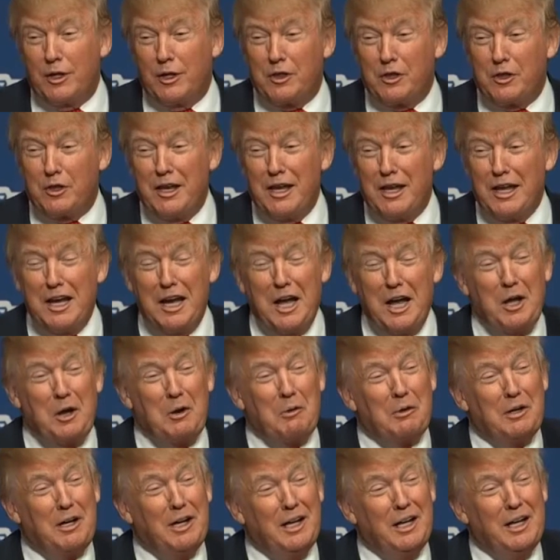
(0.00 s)
the other day in
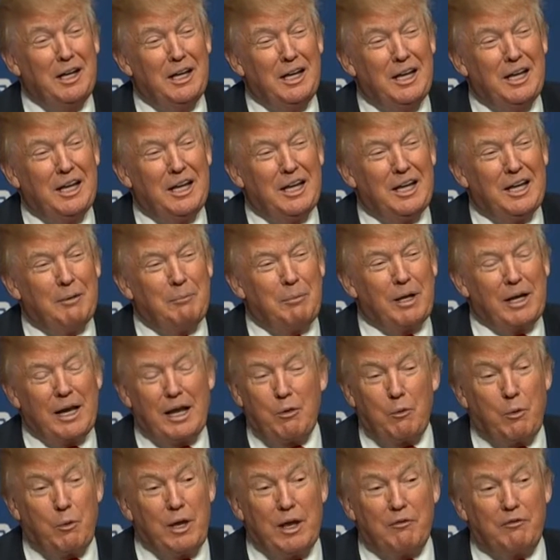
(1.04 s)
Iowa.
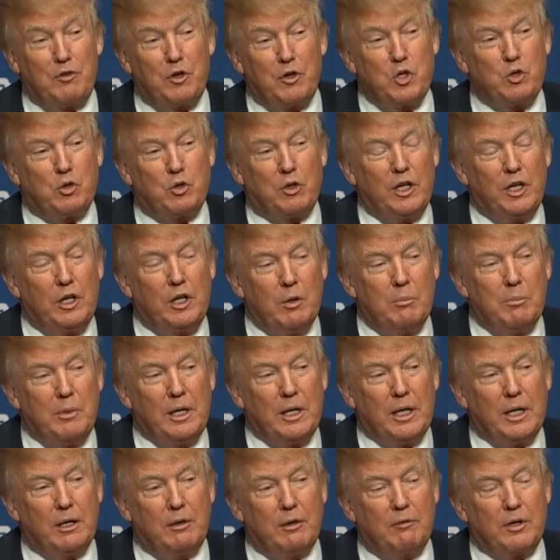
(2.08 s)
But we have virtually no
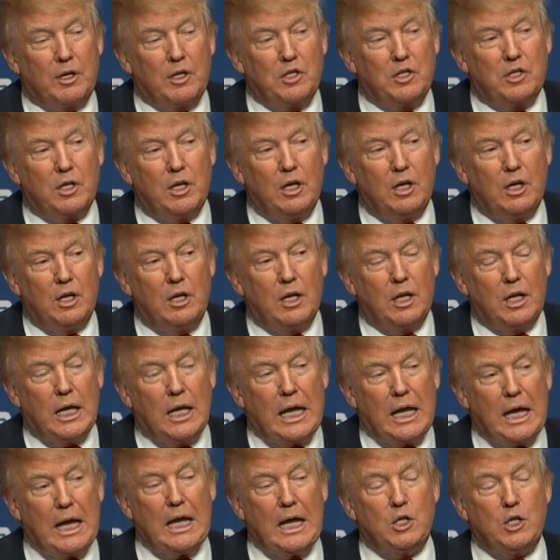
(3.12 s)
money invested in
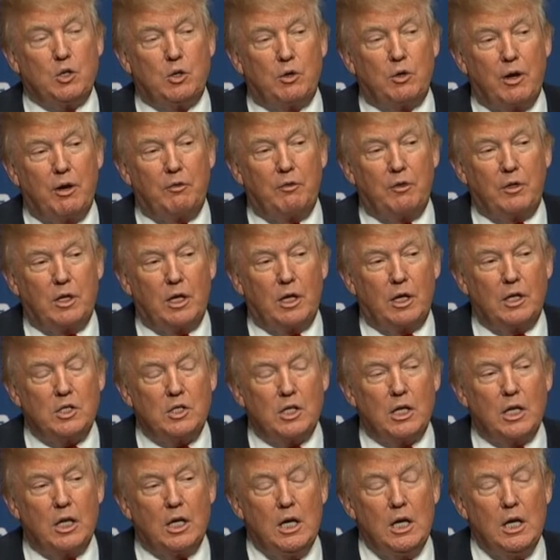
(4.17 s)
ads or
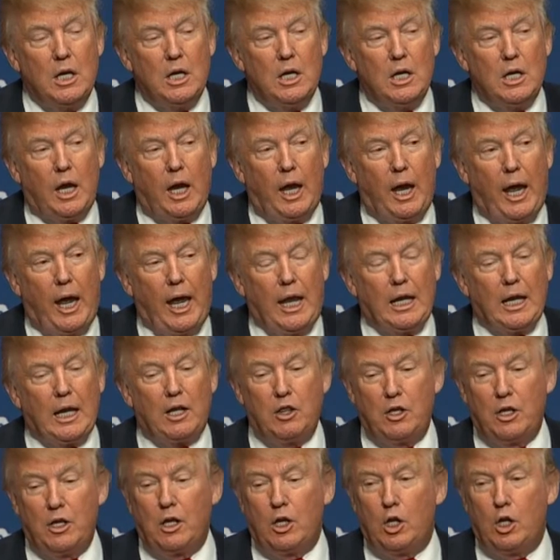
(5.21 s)
advertising. And
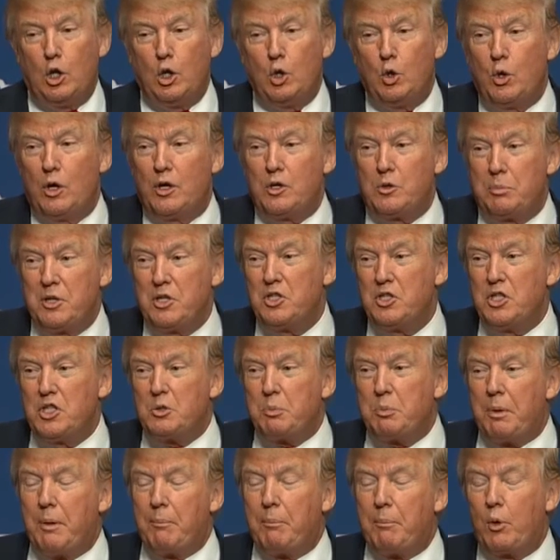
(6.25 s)
I think you as
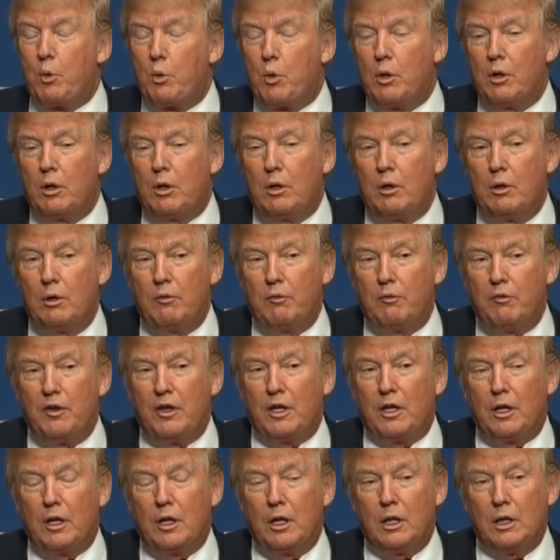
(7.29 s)
business people will
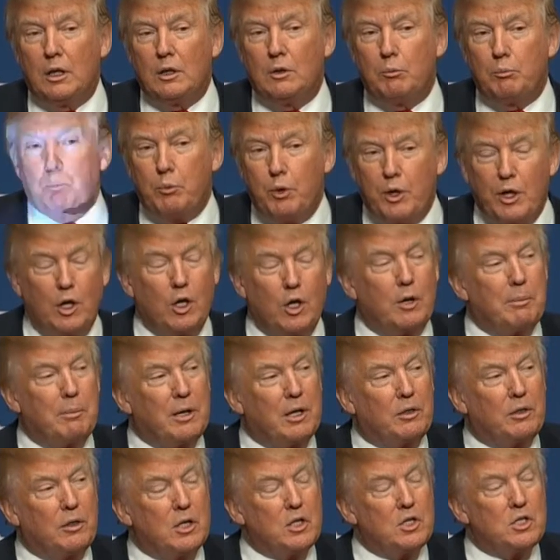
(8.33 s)
feel pretty good
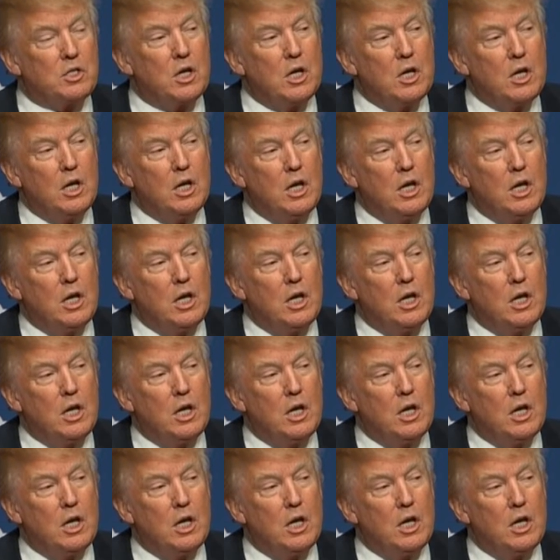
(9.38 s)
about this